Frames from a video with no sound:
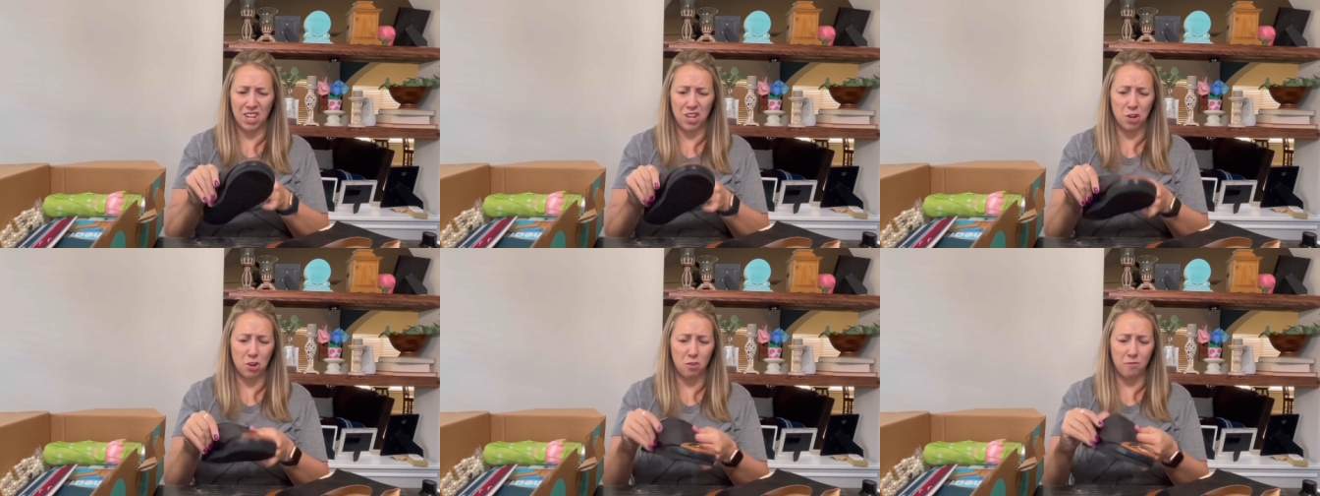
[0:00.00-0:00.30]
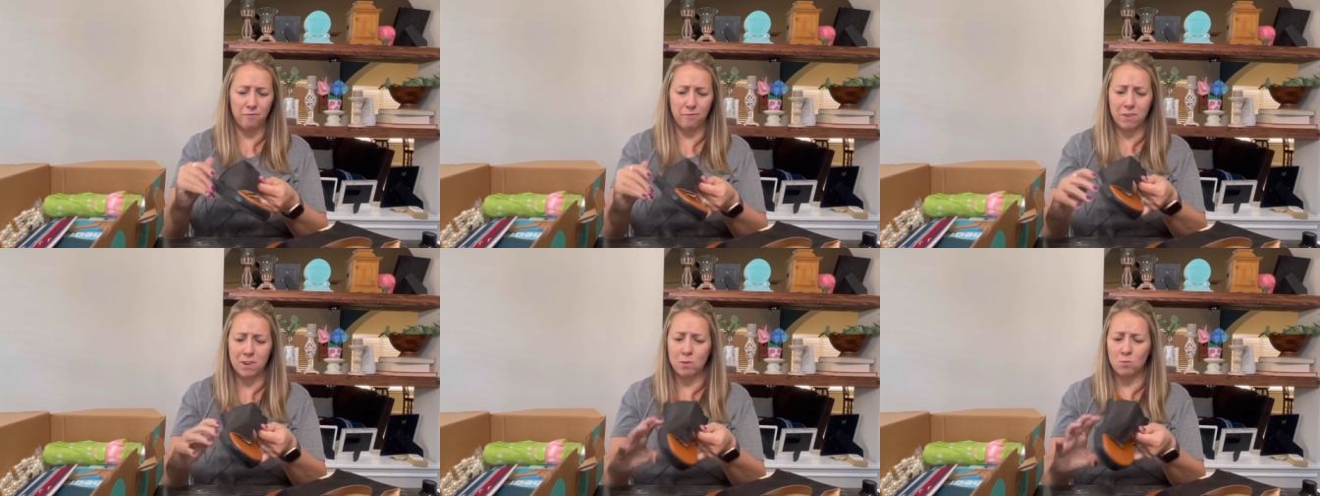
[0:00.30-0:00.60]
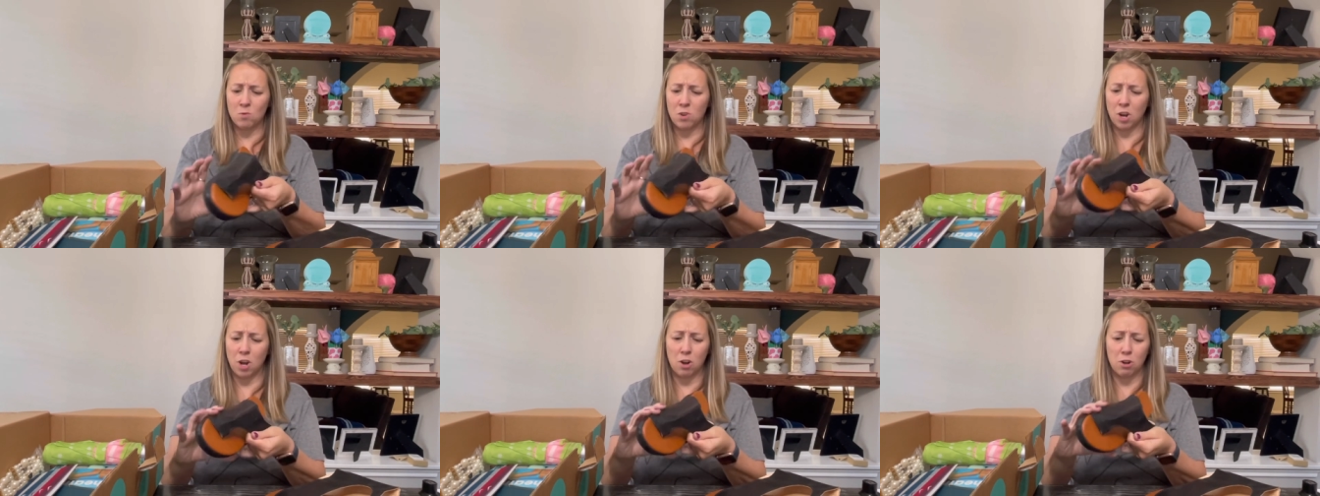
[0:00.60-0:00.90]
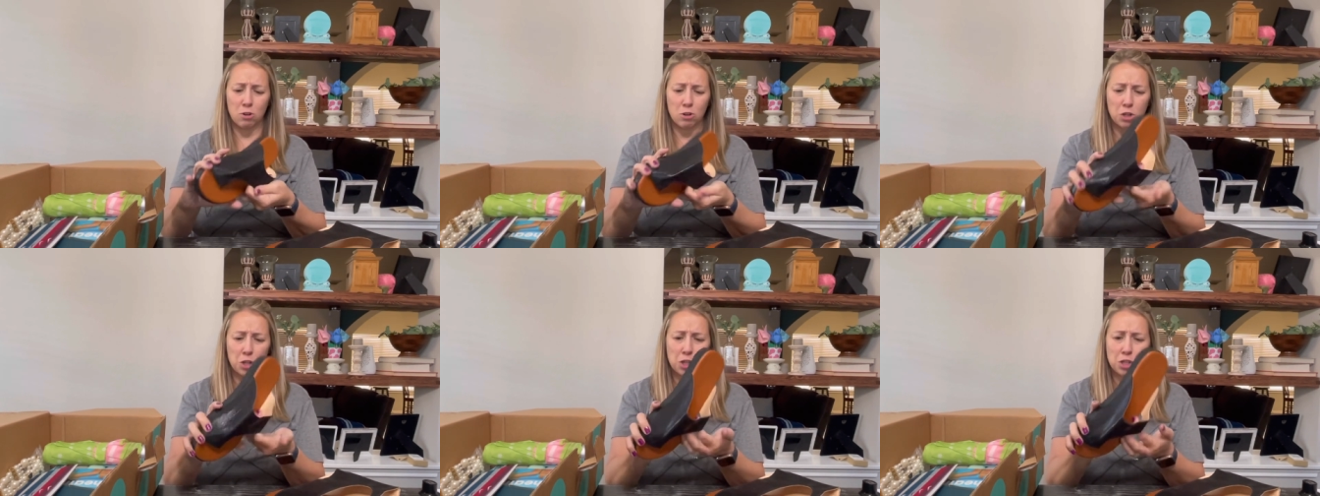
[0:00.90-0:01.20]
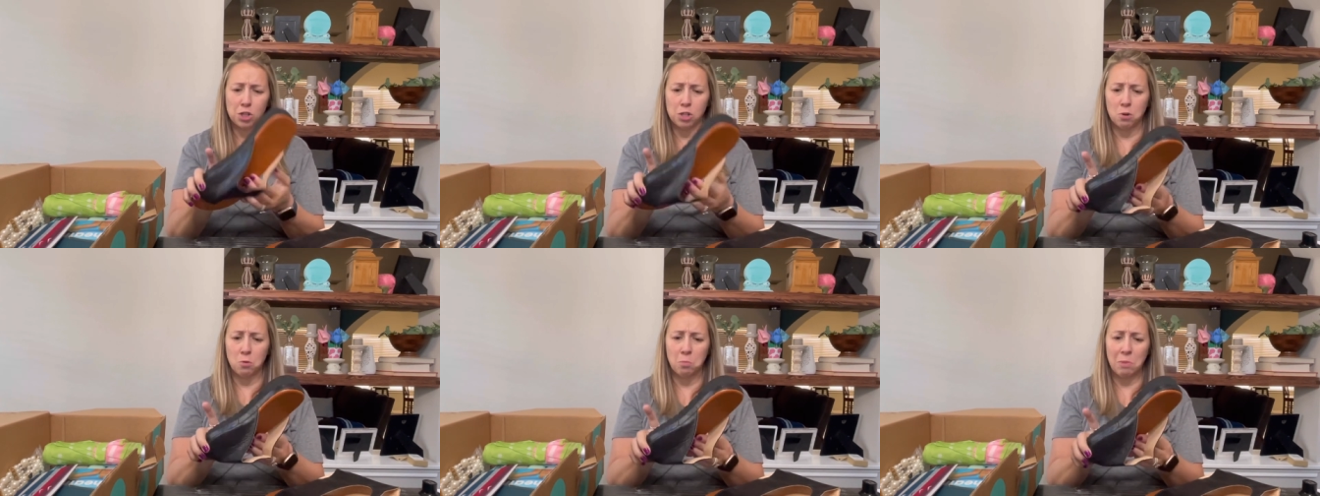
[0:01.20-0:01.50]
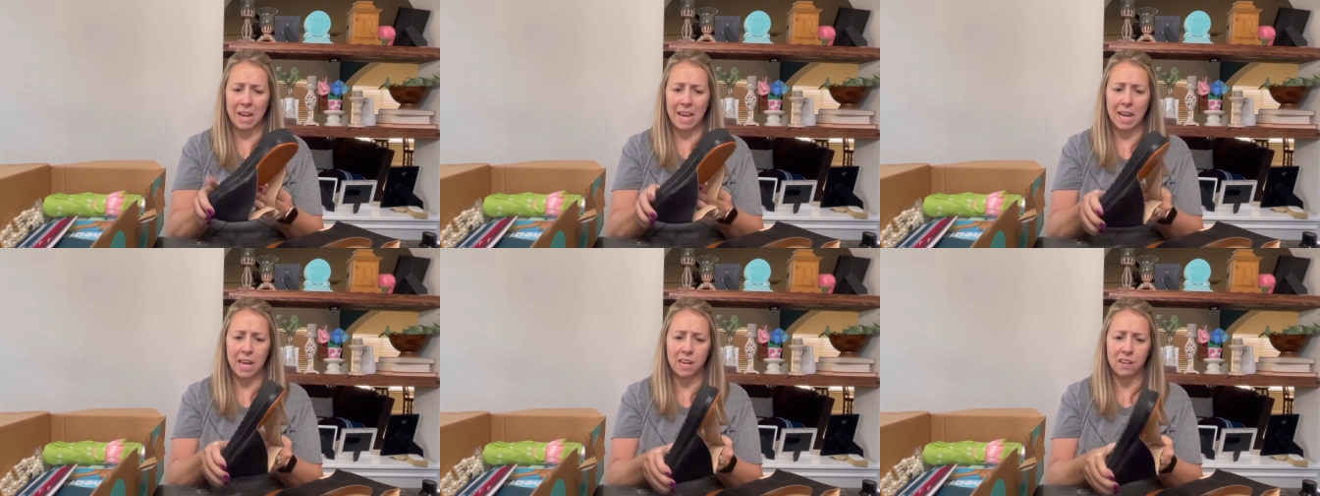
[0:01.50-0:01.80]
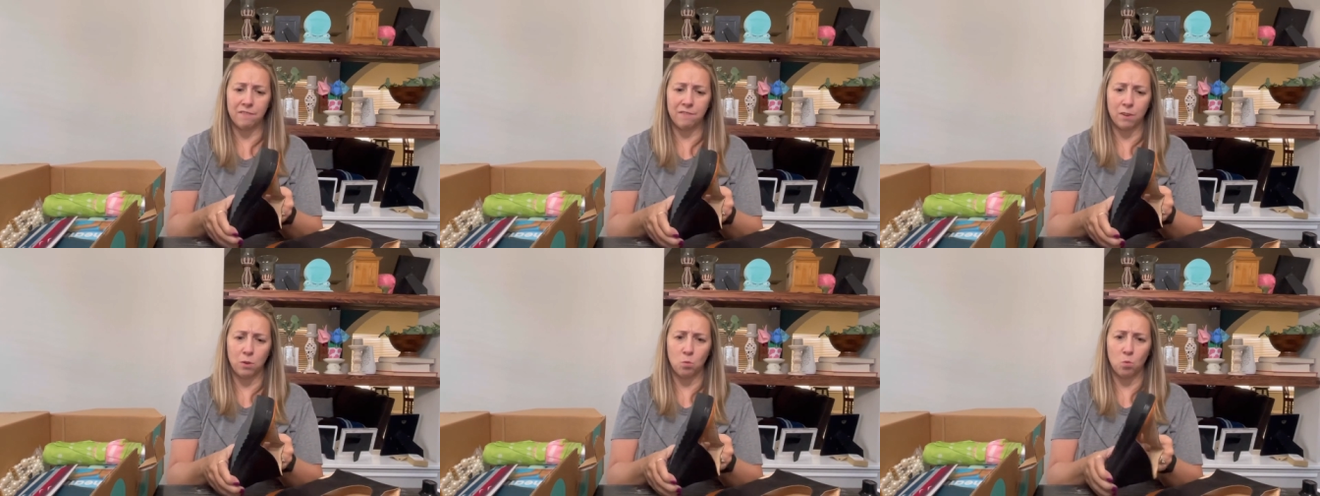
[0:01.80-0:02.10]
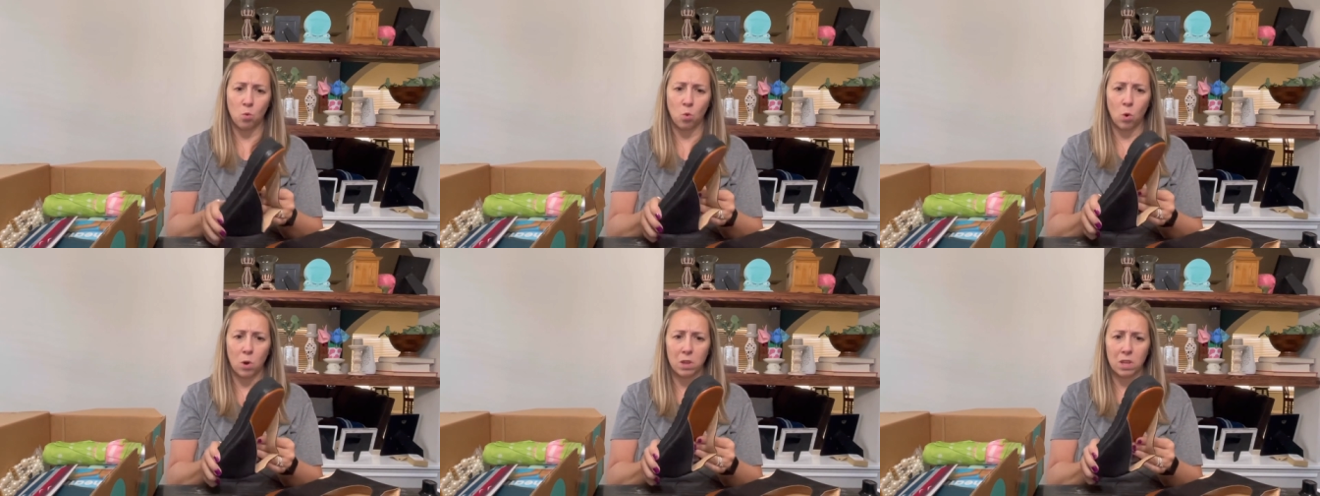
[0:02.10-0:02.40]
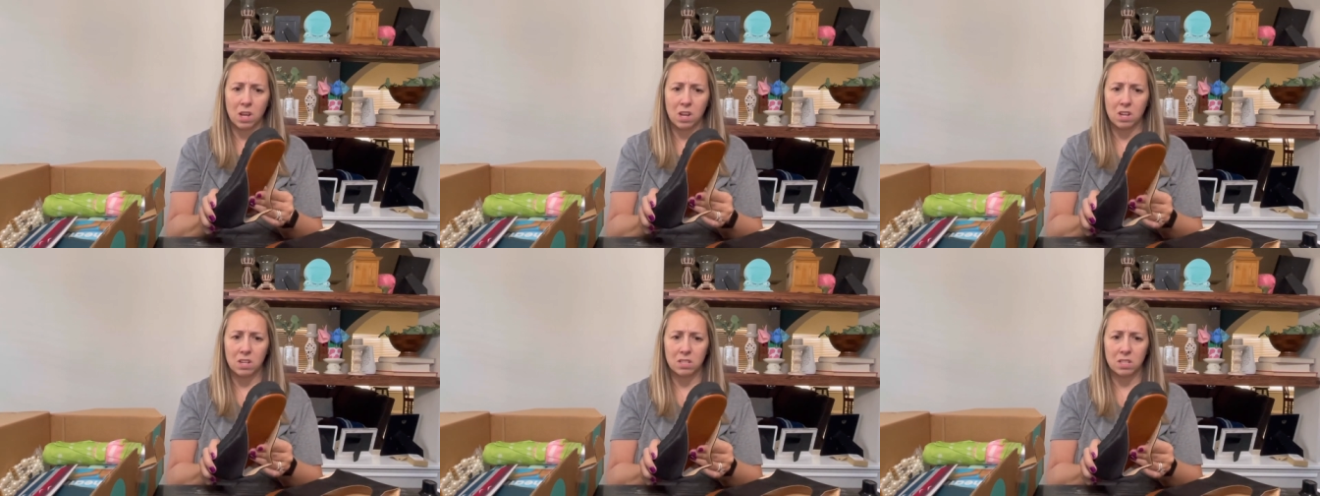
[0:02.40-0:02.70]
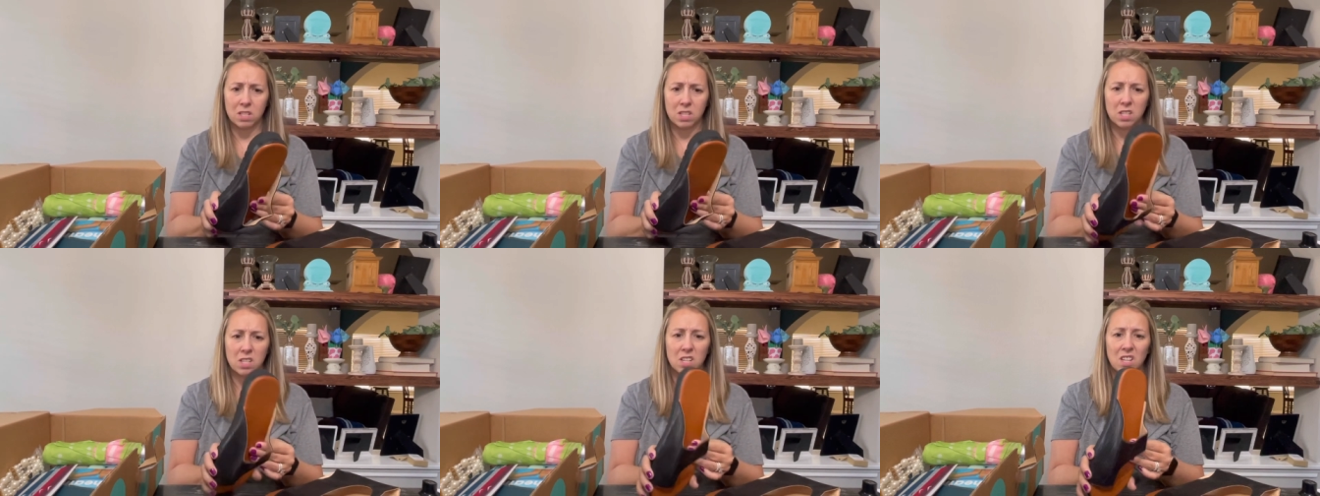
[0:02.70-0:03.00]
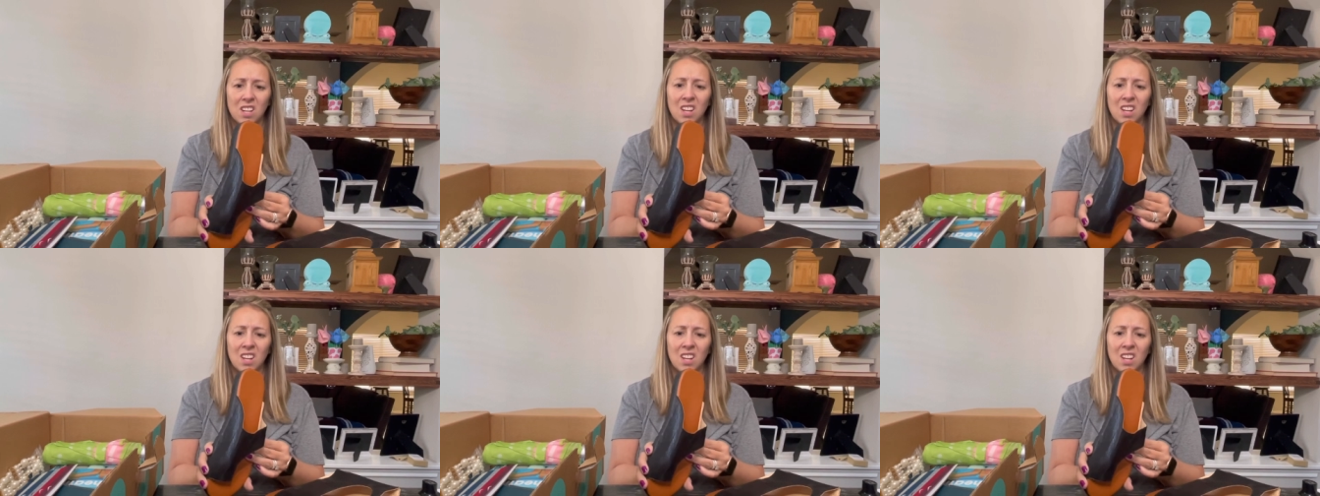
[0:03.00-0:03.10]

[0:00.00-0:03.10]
your foot would hurt so bad if you wore this.